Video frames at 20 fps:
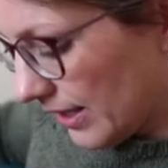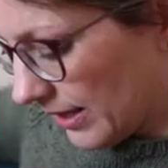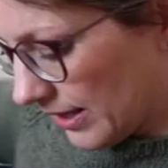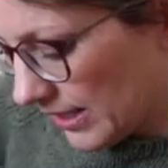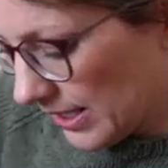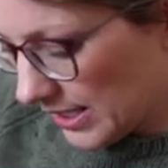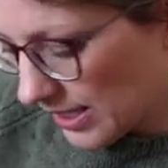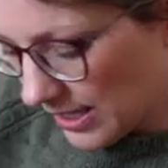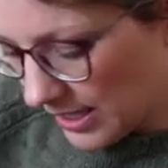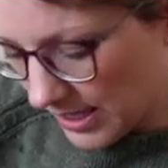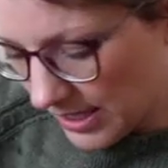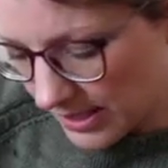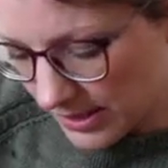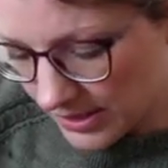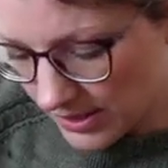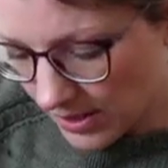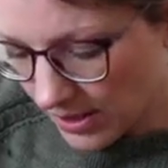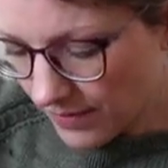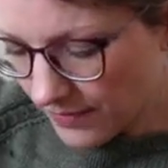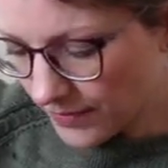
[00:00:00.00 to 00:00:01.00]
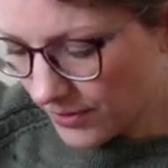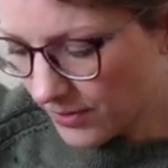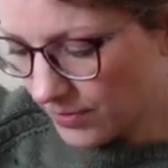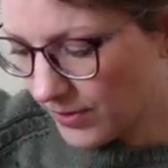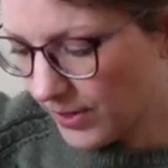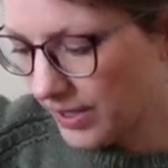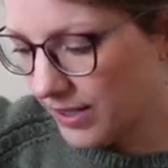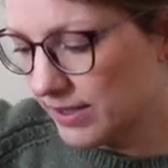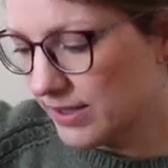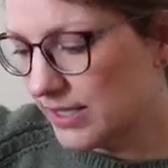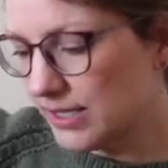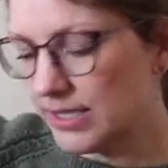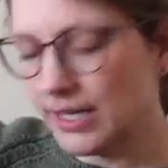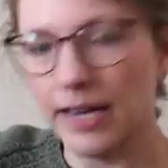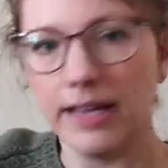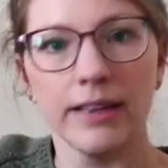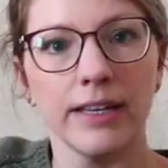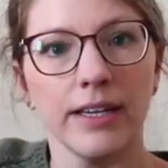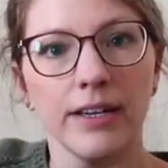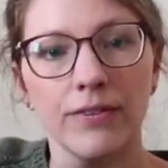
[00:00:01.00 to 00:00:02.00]
the softer ones,
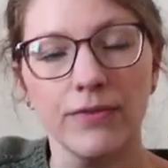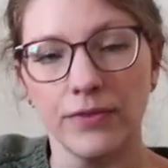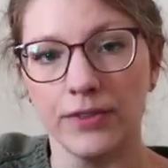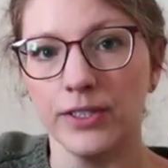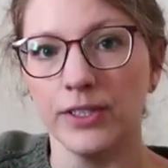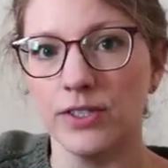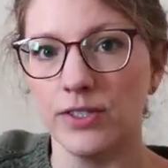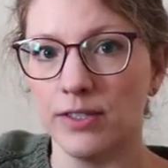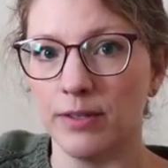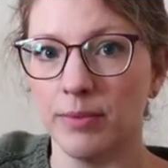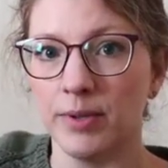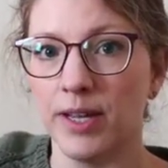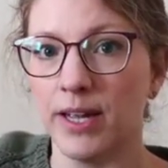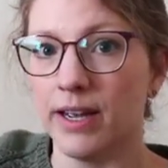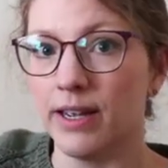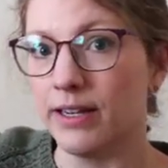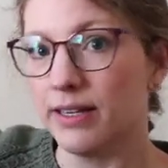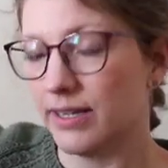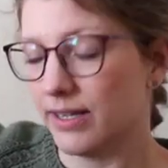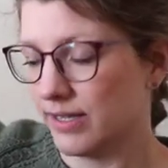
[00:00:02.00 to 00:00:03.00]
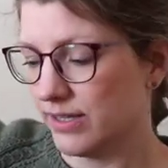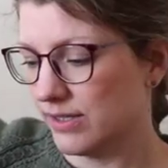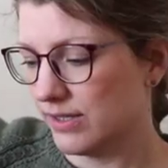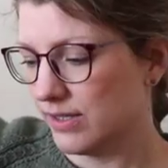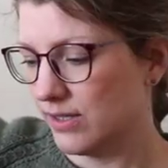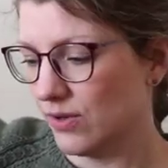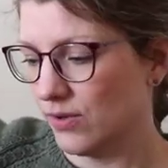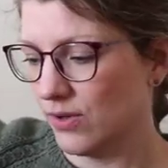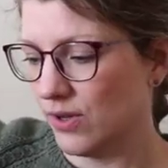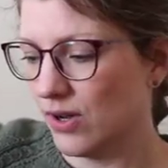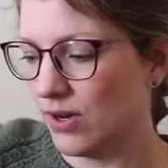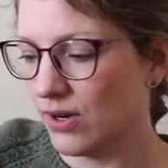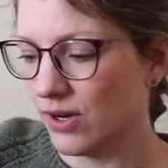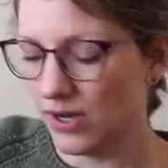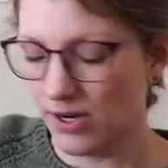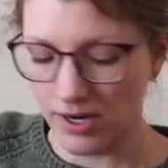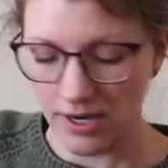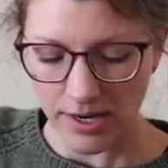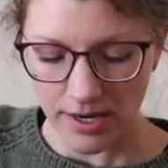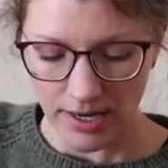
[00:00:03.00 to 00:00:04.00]
sadly Fringe Supply is no
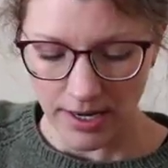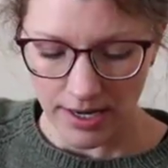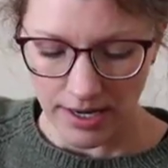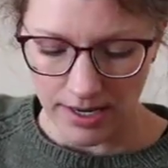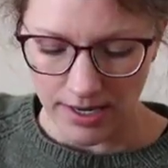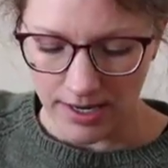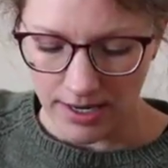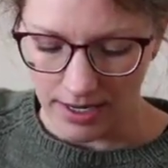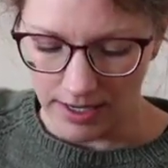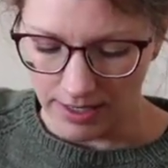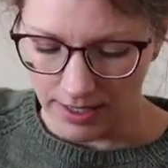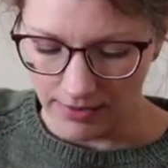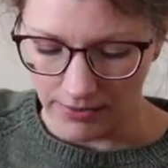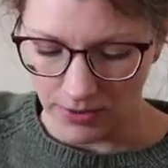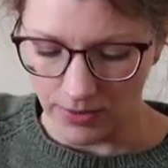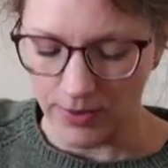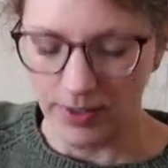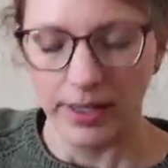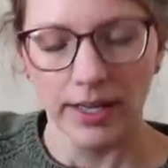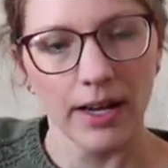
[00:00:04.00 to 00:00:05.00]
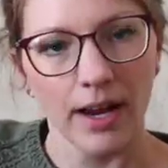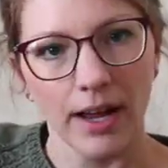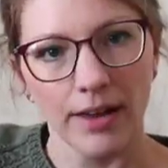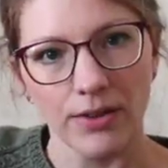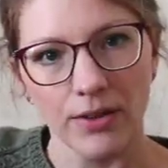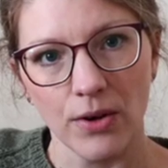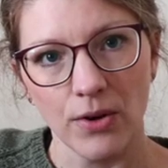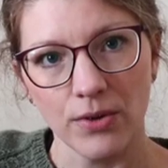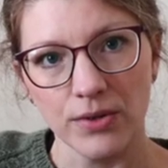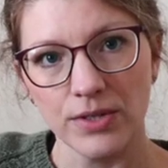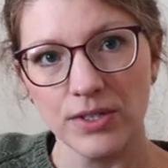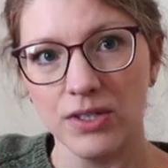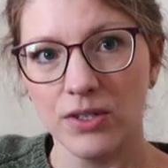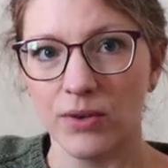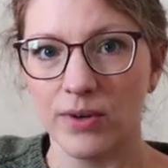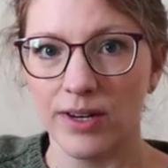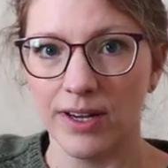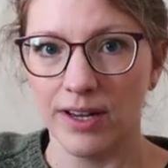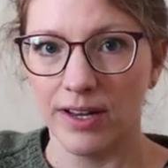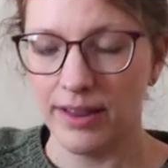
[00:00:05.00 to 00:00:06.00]
longer. I never really got the whole
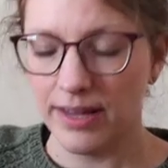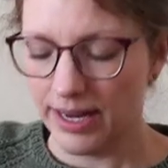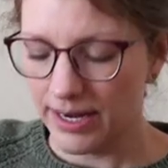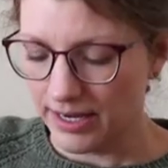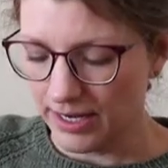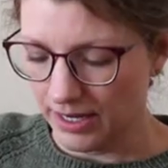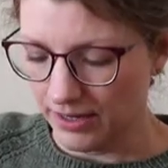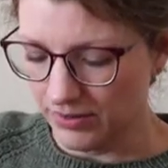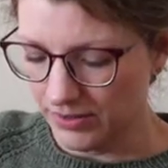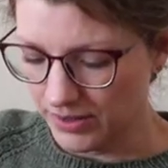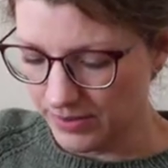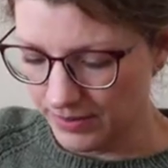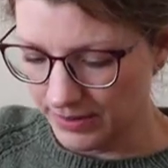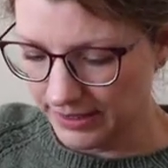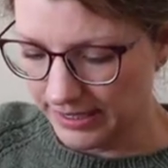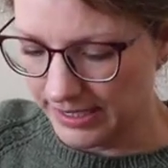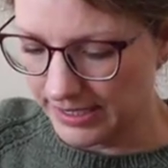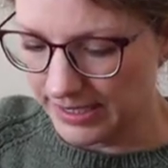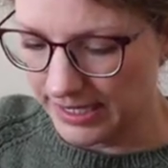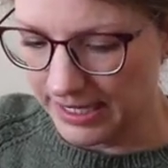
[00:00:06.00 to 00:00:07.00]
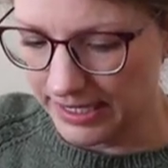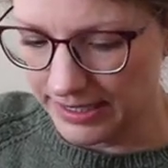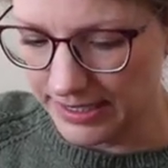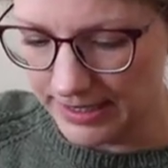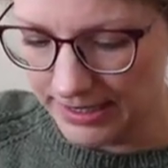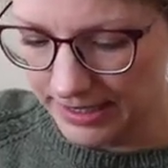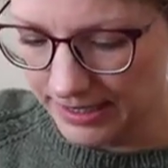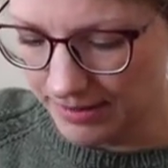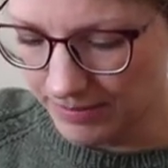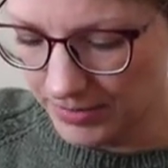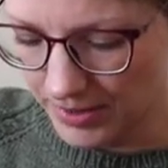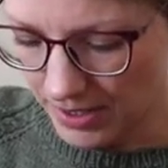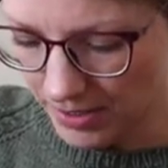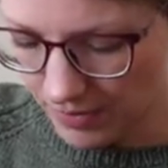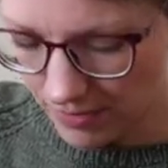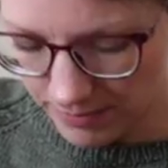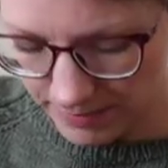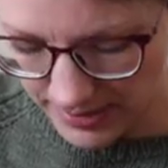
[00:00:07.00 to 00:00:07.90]
story on that. I was really sad to see them go